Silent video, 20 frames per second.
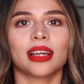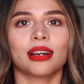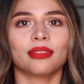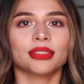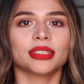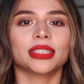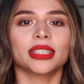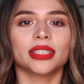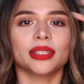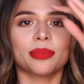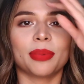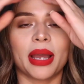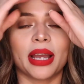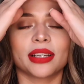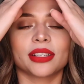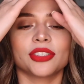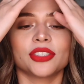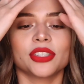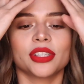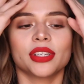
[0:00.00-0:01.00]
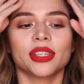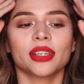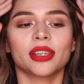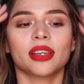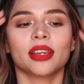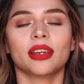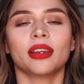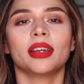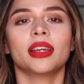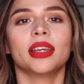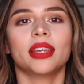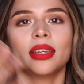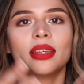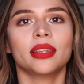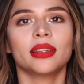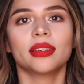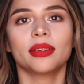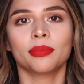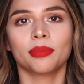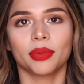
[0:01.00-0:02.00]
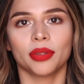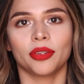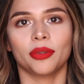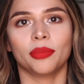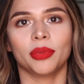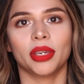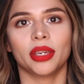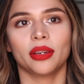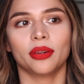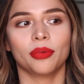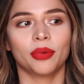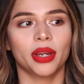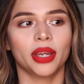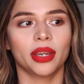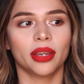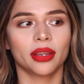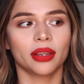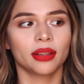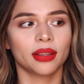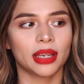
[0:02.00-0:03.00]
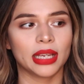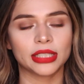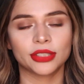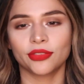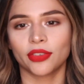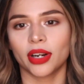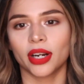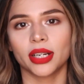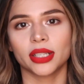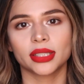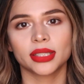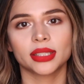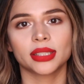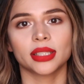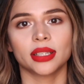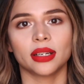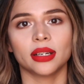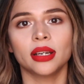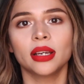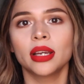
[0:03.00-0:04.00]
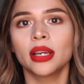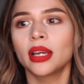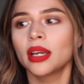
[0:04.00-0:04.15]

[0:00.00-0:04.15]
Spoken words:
that was in the packaging, it blew me away, as far as the